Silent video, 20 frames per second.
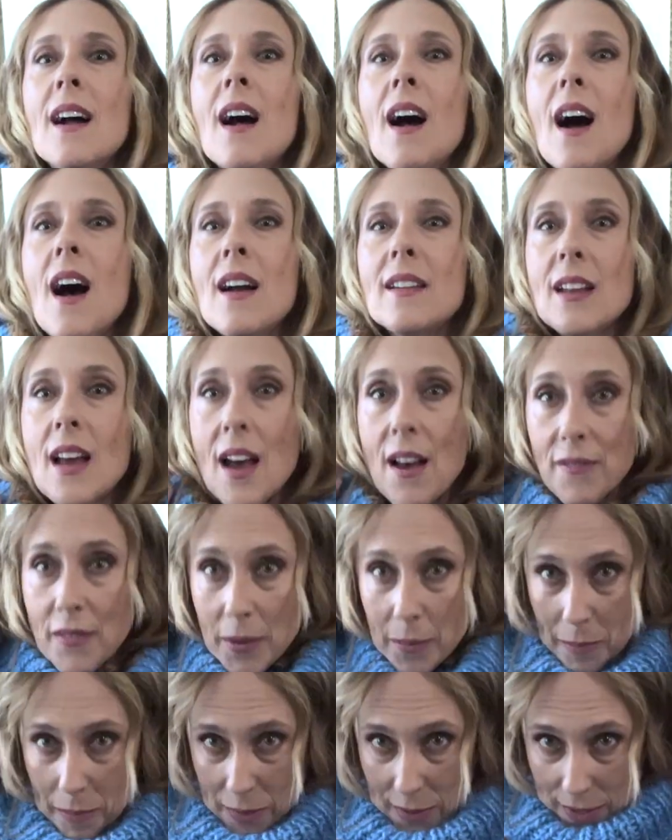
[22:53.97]
and have the
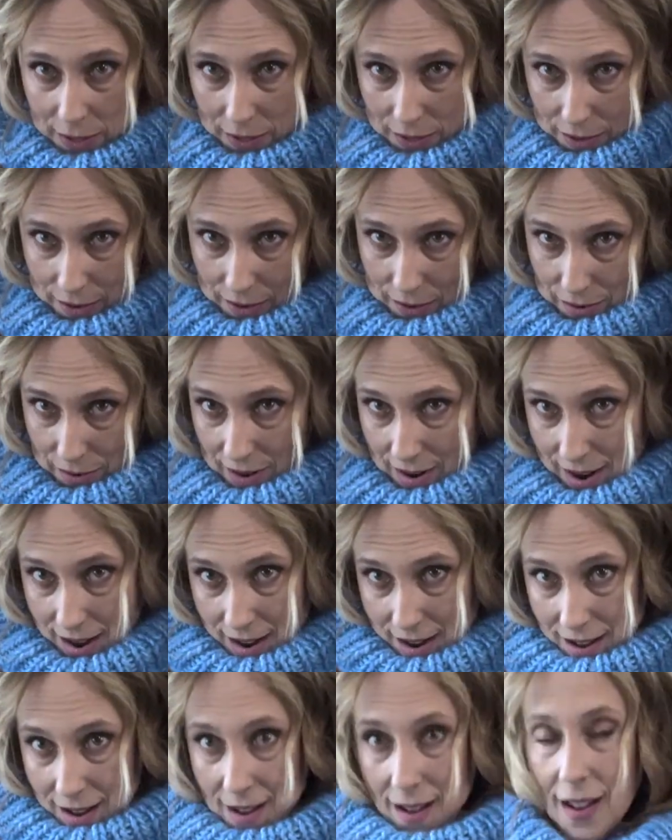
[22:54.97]
blue
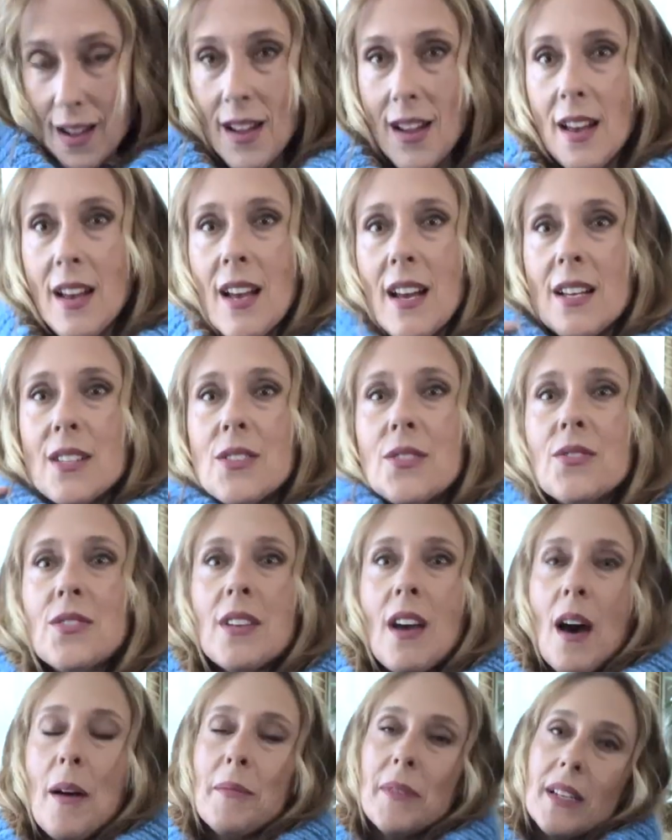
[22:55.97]
as your
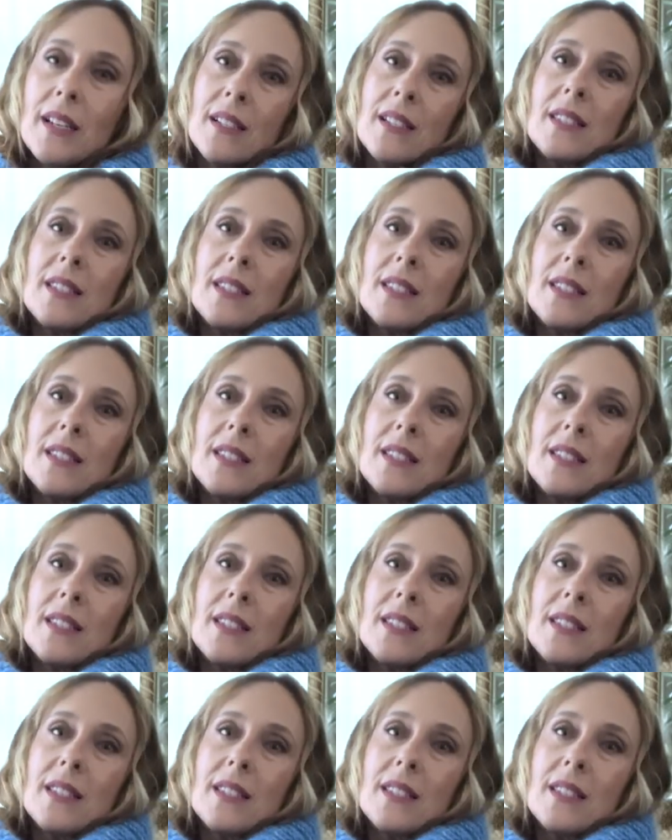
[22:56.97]
dominant.